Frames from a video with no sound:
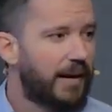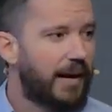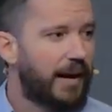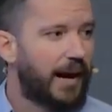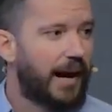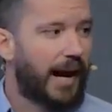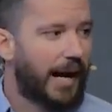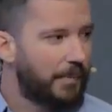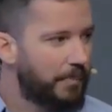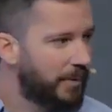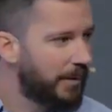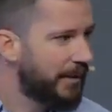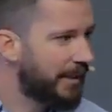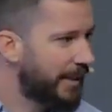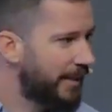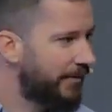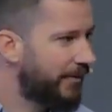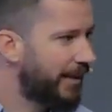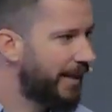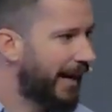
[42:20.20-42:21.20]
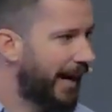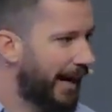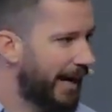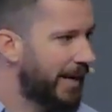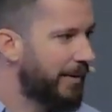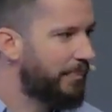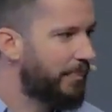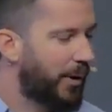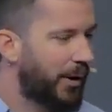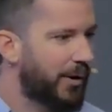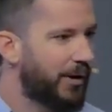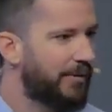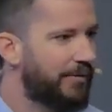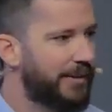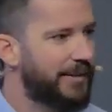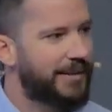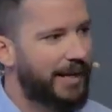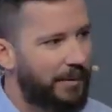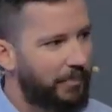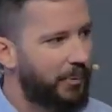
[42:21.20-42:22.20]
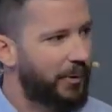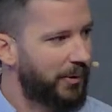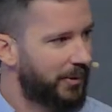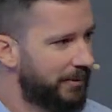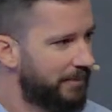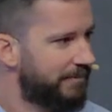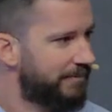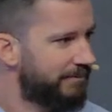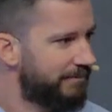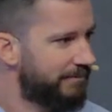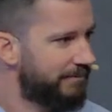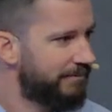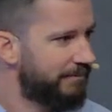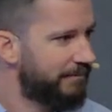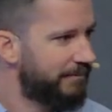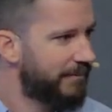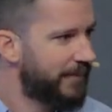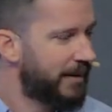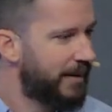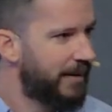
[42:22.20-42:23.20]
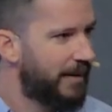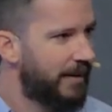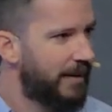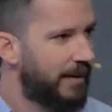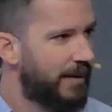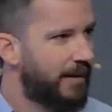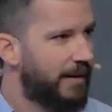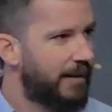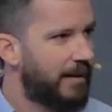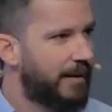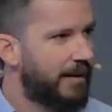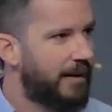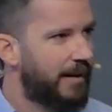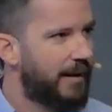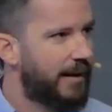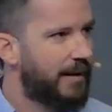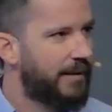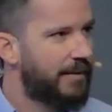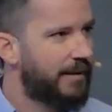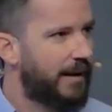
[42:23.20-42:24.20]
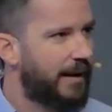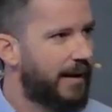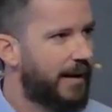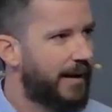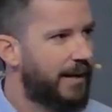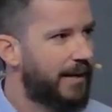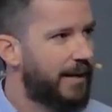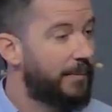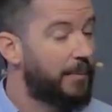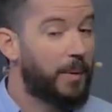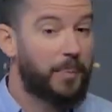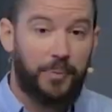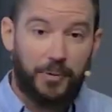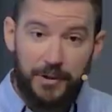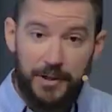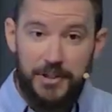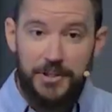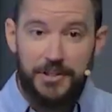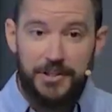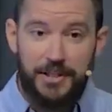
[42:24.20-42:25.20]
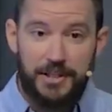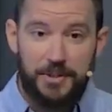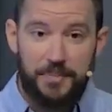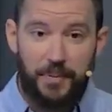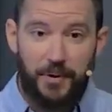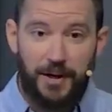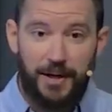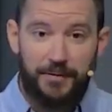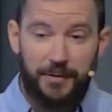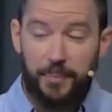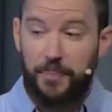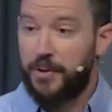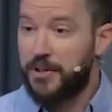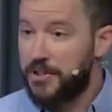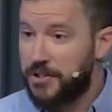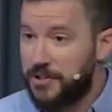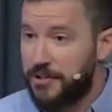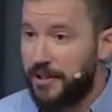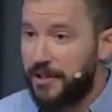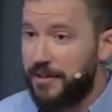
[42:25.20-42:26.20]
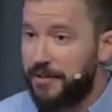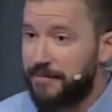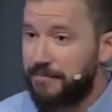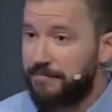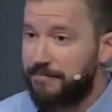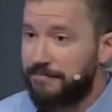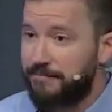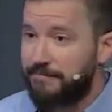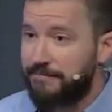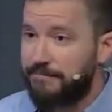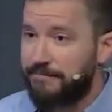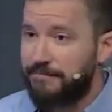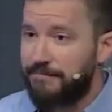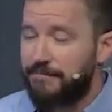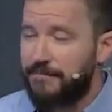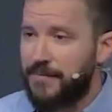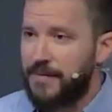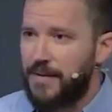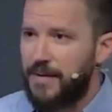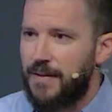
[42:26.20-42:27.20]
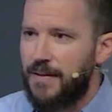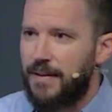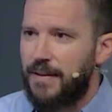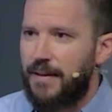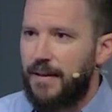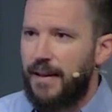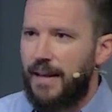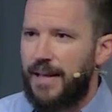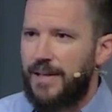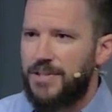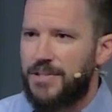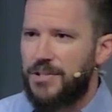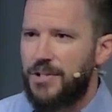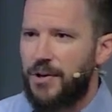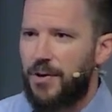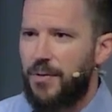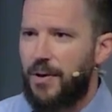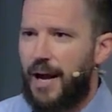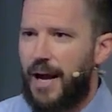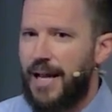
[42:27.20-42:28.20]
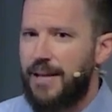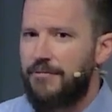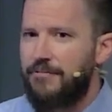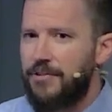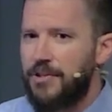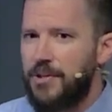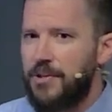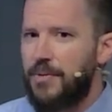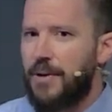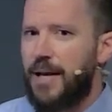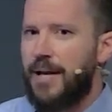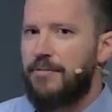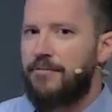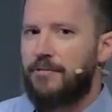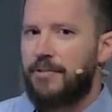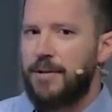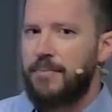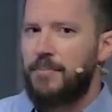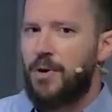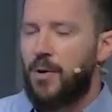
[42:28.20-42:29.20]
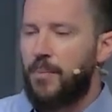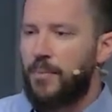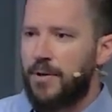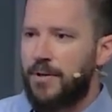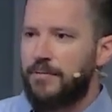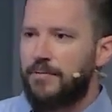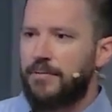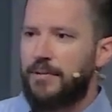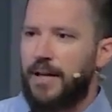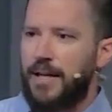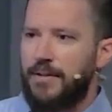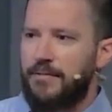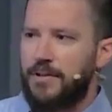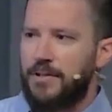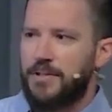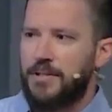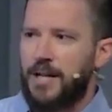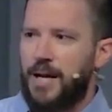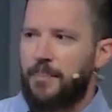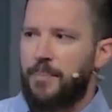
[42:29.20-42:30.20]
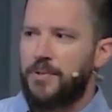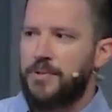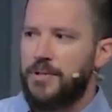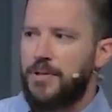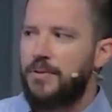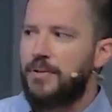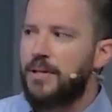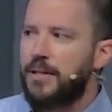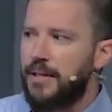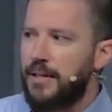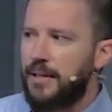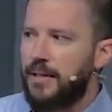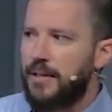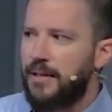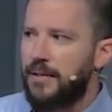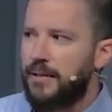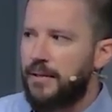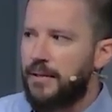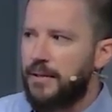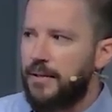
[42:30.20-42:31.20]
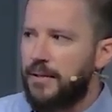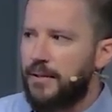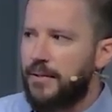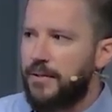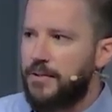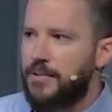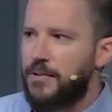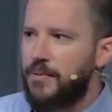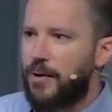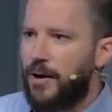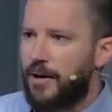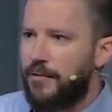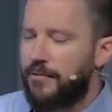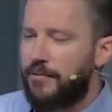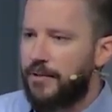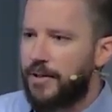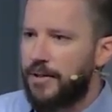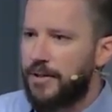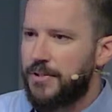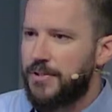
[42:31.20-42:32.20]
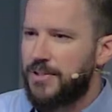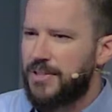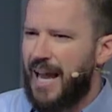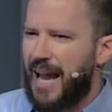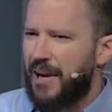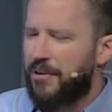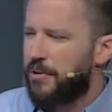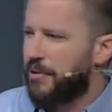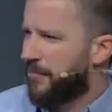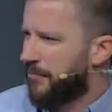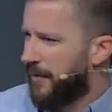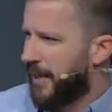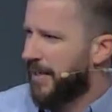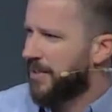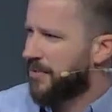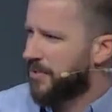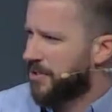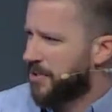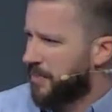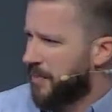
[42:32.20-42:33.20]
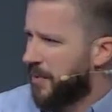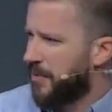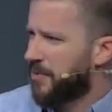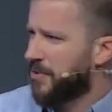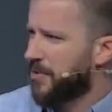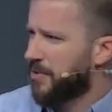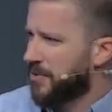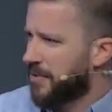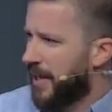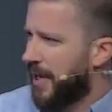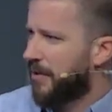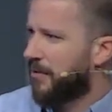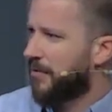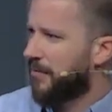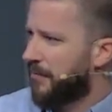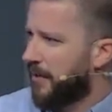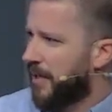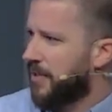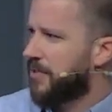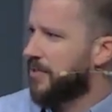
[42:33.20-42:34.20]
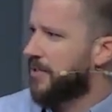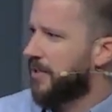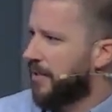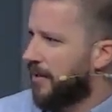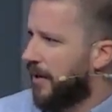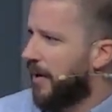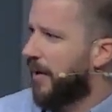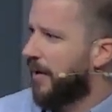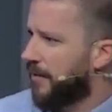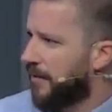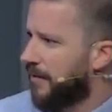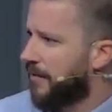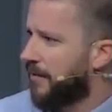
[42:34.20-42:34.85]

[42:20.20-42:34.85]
I believe that I am part of a temple, and I am a priest as part of a priesthood. And so I view every moment of life as an opportunity to offer a sacrifice, a spiritual sacrifice to God.